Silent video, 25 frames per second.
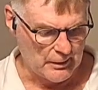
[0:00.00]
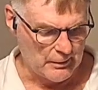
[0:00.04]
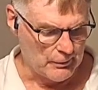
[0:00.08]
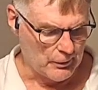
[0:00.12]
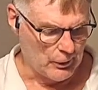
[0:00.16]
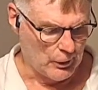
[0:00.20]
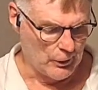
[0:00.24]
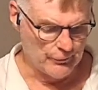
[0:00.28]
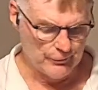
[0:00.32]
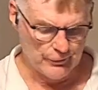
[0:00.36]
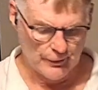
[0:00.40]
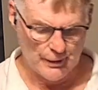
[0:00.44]

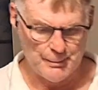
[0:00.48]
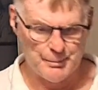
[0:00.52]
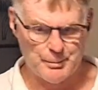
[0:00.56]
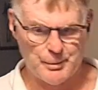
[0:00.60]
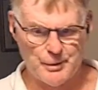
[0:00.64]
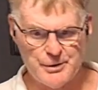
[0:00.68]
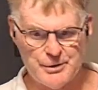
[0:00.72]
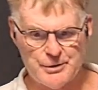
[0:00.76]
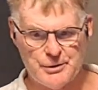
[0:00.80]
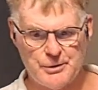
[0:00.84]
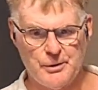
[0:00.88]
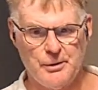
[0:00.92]
hopefully
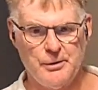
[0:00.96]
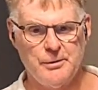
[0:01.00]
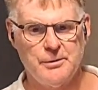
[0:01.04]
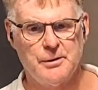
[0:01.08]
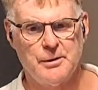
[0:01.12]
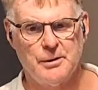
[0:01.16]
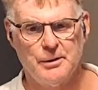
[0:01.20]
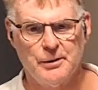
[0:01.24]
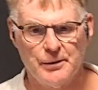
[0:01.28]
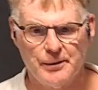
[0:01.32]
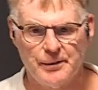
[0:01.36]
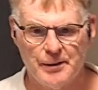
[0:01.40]
pretty soon,
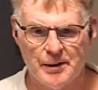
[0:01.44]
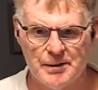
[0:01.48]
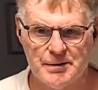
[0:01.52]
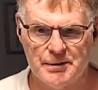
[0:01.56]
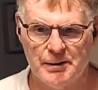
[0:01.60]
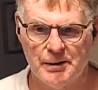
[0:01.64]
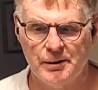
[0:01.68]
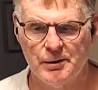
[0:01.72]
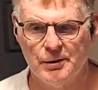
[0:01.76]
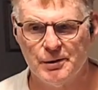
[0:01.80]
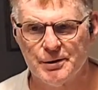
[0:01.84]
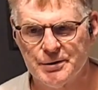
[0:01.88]
next
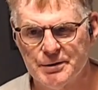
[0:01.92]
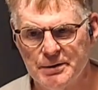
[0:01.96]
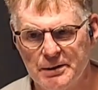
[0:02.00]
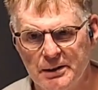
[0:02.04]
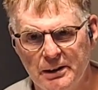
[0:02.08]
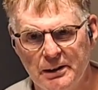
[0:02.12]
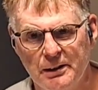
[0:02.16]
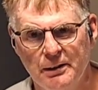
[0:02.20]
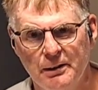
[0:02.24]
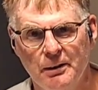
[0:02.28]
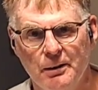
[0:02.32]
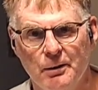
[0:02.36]
thing you'll
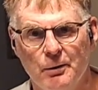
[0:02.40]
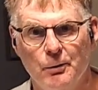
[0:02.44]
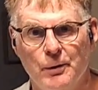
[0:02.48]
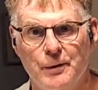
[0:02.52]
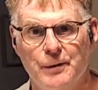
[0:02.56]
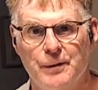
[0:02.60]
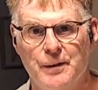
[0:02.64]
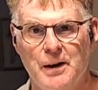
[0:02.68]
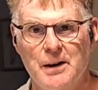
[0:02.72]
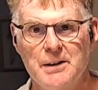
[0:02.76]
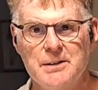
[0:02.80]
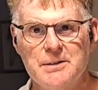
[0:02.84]
see with
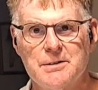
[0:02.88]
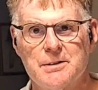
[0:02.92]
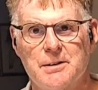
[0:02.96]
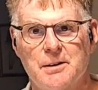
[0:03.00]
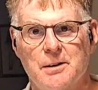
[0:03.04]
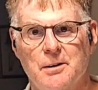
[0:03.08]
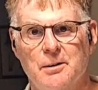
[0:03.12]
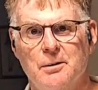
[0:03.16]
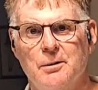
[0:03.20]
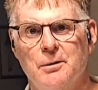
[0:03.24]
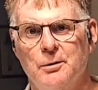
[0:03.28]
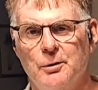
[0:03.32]
this
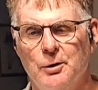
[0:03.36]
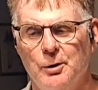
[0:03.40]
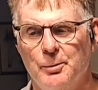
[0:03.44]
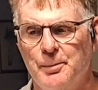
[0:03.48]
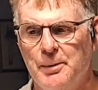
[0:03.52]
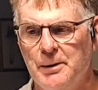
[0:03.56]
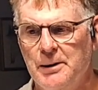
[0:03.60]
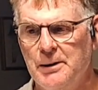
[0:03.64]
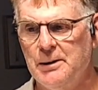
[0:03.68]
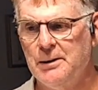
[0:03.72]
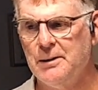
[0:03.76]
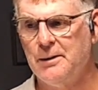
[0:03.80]
will
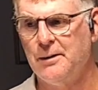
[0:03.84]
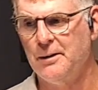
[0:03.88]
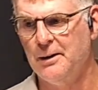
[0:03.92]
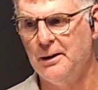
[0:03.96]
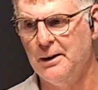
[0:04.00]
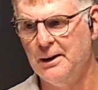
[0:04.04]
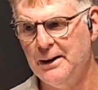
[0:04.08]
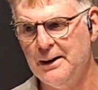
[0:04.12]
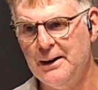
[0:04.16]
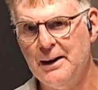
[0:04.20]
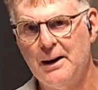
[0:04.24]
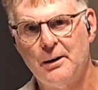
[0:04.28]
be
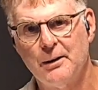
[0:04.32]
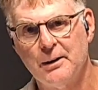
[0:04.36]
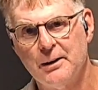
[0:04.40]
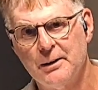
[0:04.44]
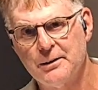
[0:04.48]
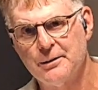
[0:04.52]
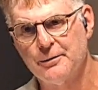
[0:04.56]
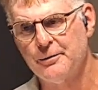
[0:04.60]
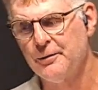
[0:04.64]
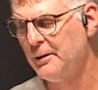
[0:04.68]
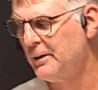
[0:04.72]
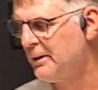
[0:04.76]
it out at
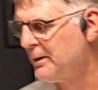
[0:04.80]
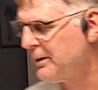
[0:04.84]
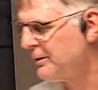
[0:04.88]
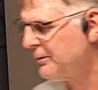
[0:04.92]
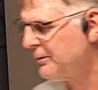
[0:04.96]
the flying